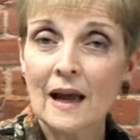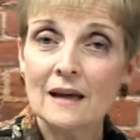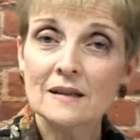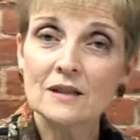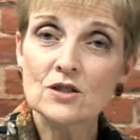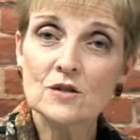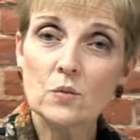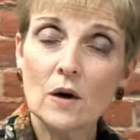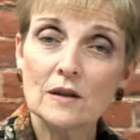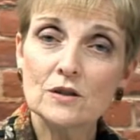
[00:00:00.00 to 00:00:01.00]
And I just
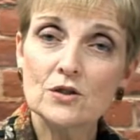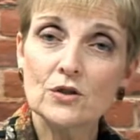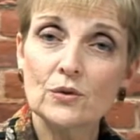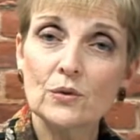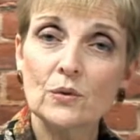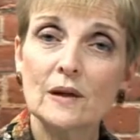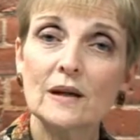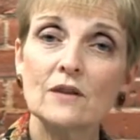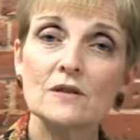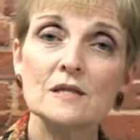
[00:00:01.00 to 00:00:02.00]
wanted to
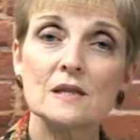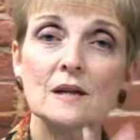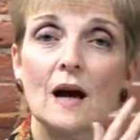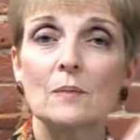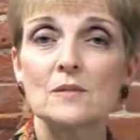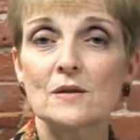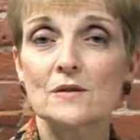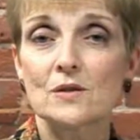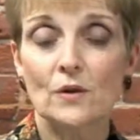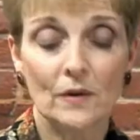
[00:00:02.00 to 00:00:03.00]
give a
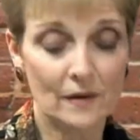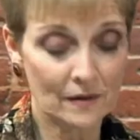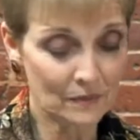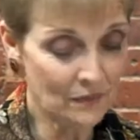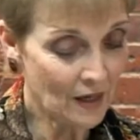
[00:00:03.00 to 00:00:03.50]
synopsis or